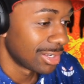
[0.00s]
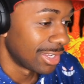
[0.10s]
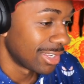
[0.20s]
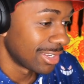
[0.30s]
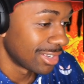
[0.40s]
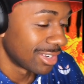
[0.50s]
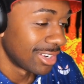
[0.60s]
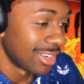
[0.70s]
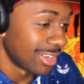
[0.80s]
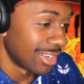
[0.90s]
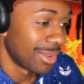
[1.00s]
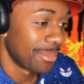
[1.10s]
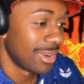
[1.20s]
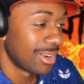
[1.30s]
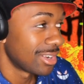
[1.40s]
Like,
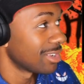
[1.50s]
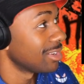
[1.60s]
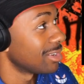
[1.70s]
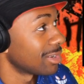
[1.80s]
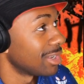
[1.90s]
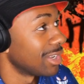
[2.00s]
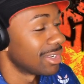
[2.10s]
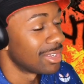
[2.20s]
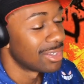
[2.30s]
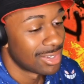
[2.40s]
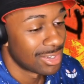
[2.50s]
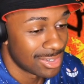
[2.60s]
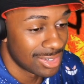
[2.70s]
America, oh God. Jeez.